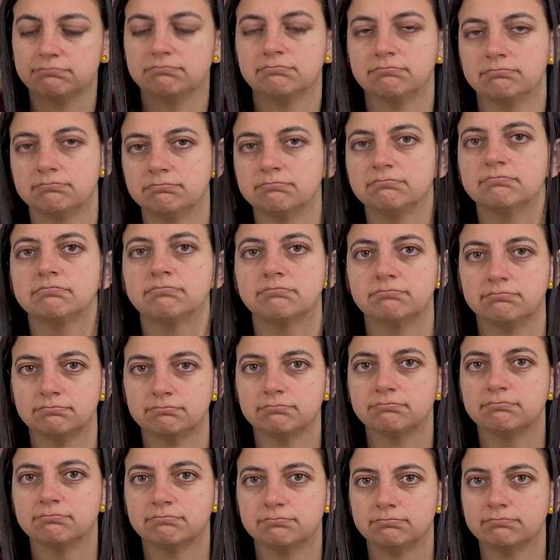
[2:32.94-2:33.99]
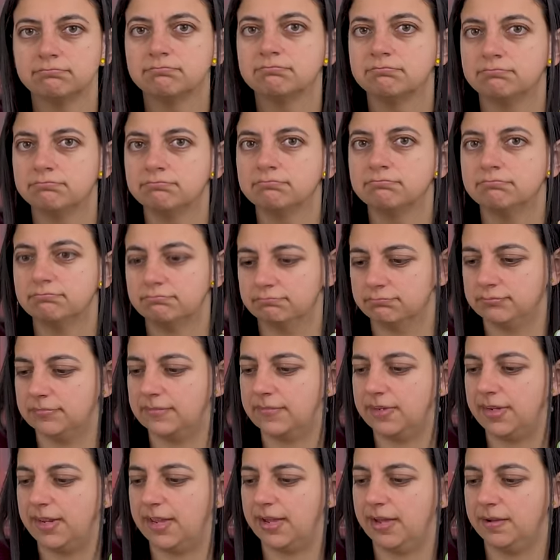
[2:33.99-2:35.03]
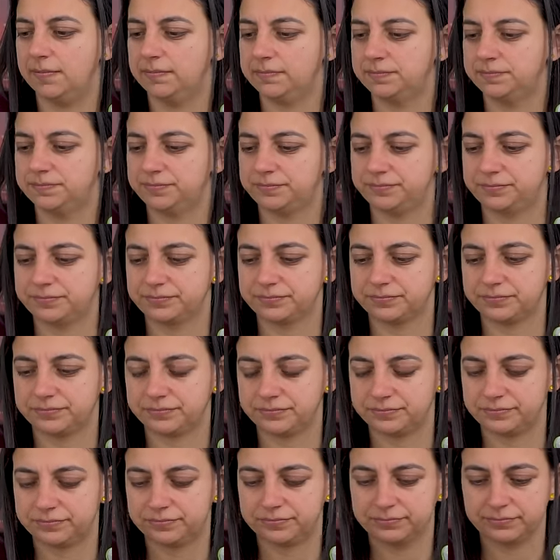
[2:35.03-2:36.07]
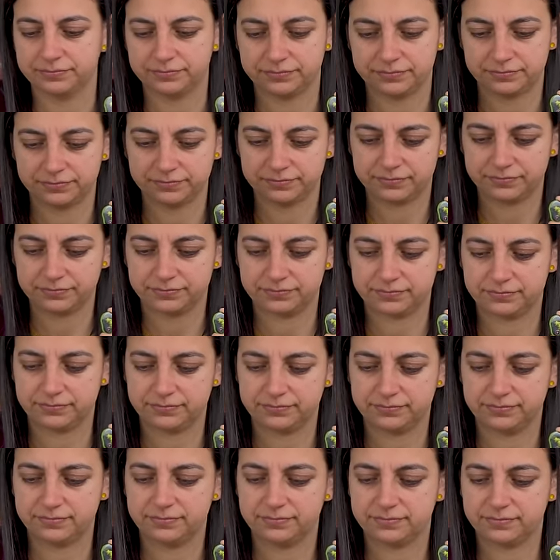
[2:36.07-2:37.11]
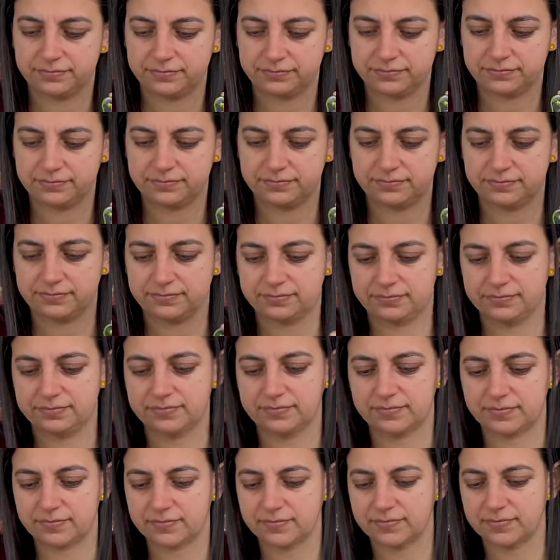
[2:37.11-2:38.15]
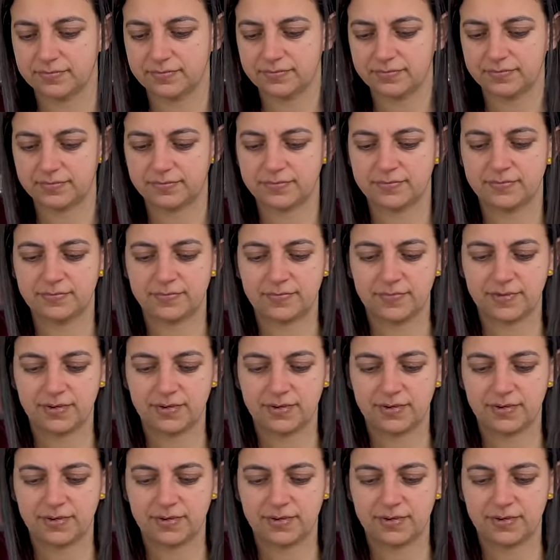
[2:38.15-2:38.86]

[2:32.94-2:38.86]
(silent)